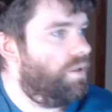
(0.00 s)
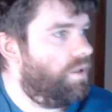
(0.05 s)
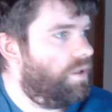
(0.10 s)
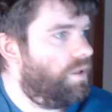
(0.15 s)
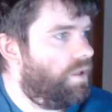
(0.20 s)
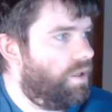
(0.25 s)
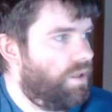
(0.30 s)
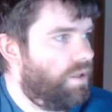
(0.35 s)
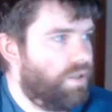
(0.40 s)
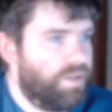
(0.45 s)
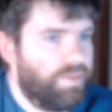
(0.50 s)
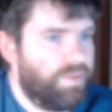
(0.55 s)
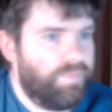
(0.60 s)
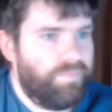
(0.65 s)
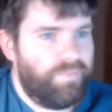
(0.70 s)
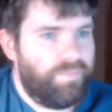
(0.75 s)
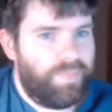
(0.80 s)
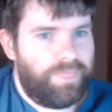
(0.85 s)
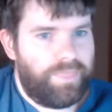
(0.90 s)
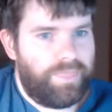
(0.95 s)

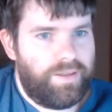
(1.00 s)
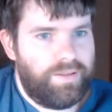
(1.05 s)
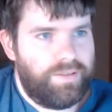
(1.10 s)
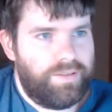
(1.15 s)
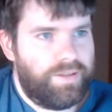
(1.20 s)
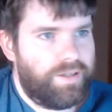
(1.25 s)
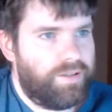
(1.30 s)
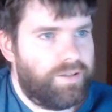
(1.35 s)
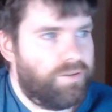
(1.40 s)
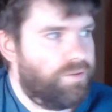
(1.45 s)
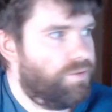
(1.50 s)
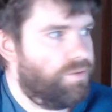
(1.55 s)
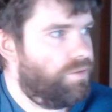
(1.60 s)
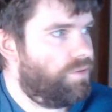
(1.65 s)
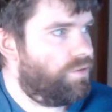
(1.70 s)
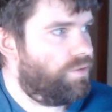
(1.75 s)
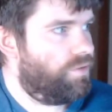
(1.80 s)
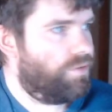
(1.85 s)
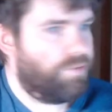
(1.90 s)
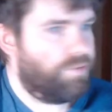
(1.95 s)
And now,
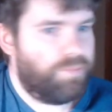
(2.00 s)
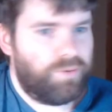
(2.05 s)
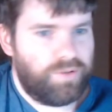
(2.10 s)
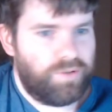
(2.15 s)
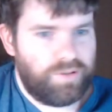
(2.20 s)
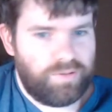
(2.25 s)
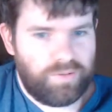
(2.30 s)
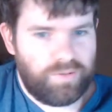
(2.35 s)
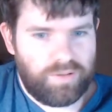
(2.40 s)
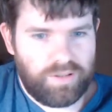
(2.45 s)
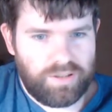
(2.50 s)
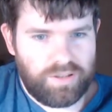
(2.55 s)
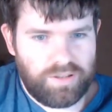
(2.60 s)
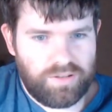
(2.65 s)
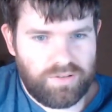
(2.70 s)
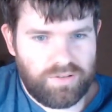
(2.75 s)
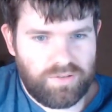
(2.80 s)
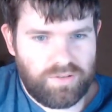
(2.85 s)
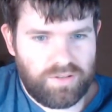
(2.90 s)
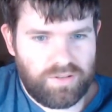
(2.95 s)
this is the point where I need
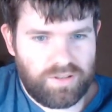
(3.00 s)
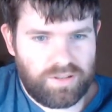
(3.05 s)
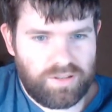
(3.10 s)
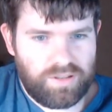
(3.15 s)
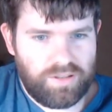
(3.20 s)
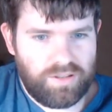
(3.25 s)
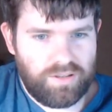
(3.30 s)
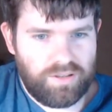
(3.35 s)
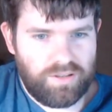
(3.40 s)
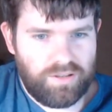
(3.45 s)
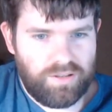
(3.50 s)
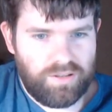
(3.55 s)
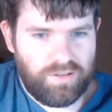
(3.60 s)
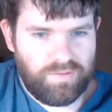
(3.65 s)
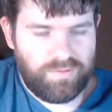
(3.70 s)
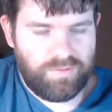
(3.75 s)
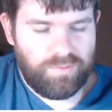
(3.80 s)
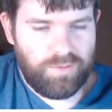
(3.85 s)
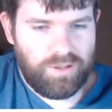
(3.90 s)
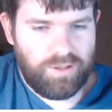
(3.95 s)
to take ye
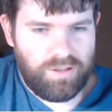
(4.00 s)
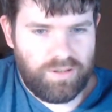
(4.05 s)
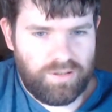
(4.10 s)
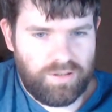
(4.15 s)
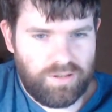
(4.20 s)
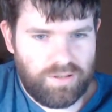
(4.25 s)
off me.